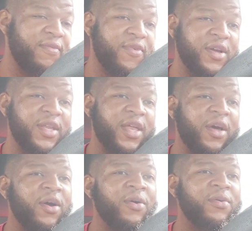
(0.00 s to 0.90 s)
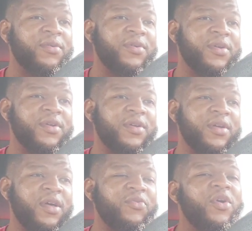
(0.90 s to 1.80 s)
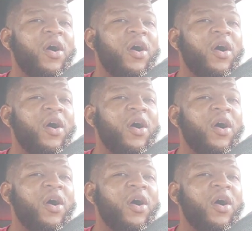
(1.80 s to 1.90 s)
fuck that up. Because we